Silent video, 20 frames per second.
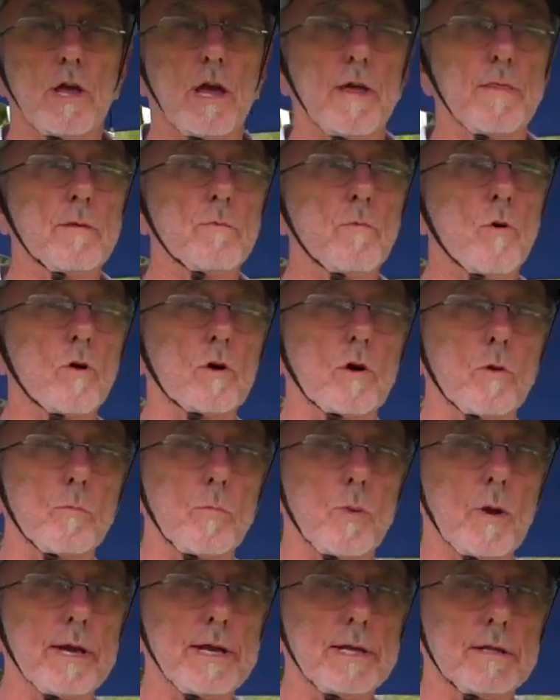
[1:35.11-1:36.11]
and the more
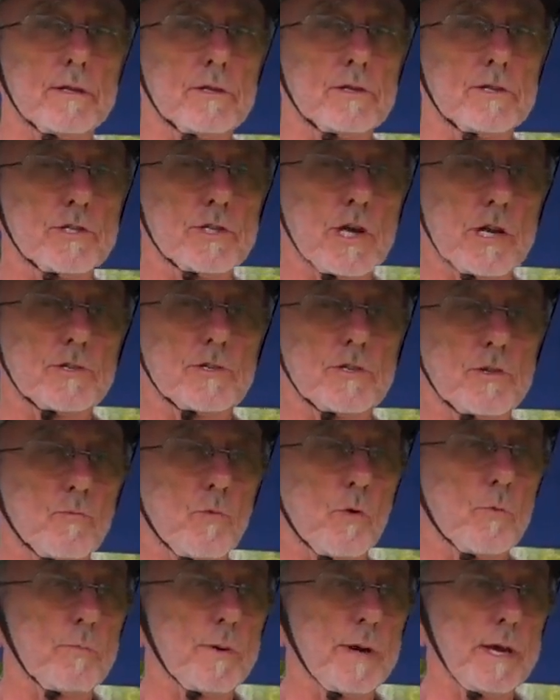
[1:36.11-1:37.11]
complete the digestion
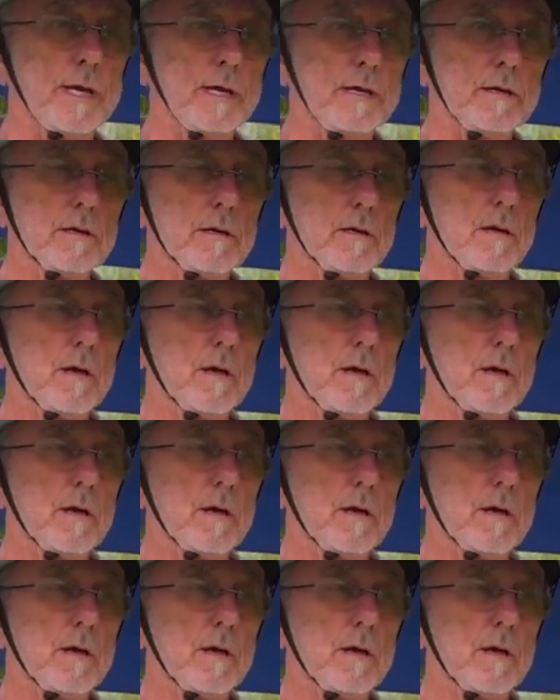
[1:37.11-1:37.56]
will be.